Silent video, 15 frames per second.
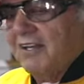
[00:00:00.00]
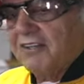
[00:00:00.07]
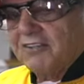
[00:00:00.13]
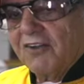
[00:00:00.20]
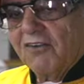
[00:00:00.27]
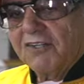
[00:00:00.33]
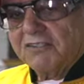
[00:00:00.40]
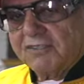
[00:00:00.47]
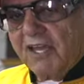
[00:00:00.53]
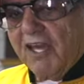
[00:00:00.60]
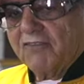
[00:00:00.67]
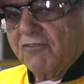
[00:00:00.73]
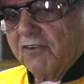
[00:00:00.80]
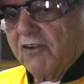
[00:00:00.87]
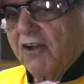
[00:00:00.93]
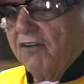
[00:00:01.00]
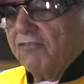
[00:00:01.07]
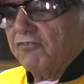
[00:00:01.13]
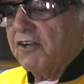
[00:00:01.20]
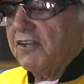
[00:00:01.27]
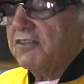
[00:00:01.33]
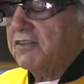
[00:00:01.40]
So it's kind of a
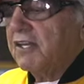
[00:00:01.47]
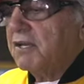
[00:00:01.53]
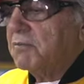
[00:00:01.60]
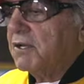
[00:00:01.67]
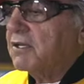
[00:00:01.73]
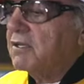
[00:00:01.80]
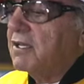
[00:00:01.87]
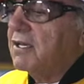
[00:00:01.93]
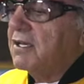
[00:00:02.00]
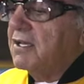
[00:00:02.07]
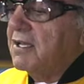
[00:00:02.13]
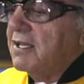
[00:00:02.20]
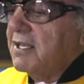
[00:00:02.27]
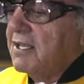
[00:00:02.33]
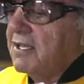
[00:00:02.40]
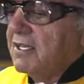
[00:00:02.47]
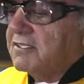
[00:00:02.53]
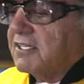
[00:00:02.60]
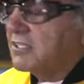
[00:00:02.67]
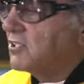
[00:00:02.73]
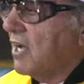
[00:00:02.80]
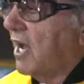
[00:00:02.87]
fun thing, but it's
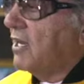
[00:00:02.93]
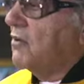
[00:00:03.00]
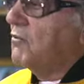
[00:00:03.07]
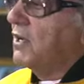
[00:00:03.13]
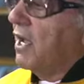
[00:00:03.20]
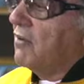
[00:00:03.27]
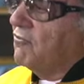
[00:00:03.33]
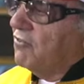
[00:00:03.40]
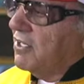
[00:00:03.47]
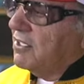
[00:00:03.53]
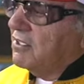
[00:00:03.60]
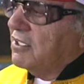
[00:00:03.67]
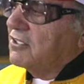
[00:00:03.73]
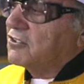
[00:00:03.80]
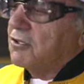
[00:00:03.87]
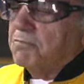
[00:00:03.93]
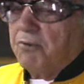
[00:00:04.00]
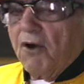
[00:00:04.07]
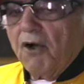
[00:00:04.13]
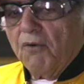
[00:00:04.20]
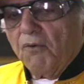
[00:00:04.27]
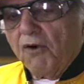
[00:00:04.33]
exciting. We got Vin Diesel,
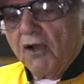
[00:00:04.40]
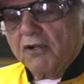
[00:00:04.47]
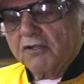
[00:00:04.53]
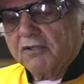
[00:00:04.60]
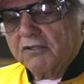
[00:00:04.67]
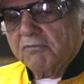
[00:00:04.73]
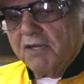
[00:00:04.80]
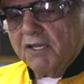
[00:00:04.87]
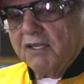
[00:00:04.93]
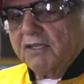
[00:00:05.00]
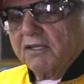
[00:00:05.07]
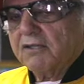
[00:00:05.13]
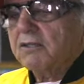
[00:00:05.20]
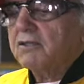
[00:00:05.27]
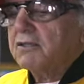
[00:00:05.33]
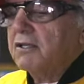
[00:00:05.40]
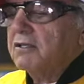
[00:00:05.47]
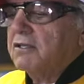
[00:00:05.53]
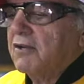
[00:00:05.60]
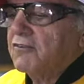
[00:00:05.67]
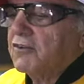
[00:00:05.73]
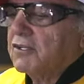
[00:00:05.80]
Paul Walker, and many of the
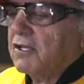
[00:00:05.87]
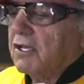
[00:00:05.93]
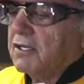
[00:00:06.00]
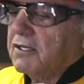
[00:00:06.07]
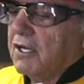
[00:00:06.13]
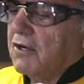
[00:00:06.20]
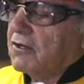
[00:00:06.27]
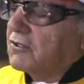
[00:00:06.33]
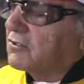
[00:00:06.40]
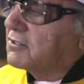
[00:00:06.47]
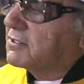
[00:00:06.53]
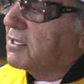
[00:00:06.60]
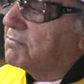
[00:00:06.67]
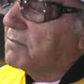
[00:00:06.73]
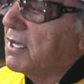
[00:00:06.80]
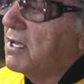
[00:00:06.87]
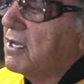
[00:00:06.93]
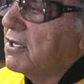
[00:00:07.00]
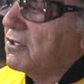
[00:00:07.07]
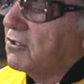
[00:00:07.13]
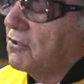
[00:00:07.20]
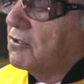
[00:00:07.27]
different characters that
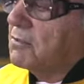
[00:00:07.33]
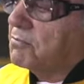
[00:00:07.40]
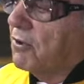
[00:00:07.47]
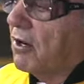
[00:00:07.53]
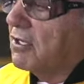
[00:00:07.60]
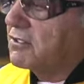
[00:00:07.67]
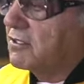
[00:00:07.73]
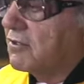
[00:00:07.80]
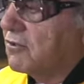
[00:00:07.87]
do the parts.